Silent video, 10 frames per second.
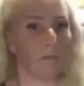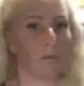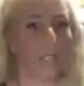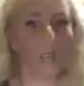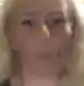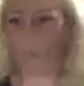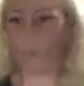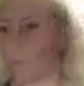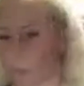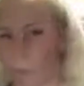get rid of
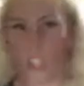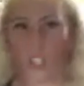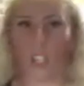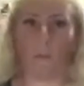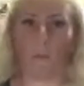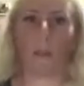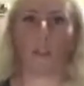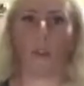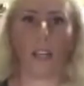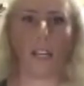inflammation, if you've been
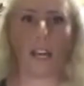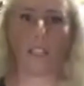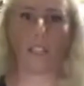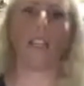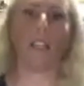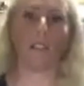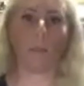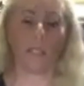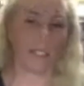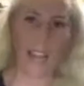trying not to eat so many
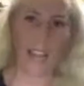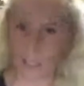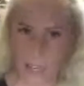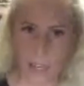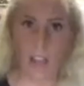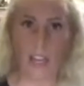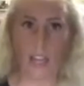snacks at night,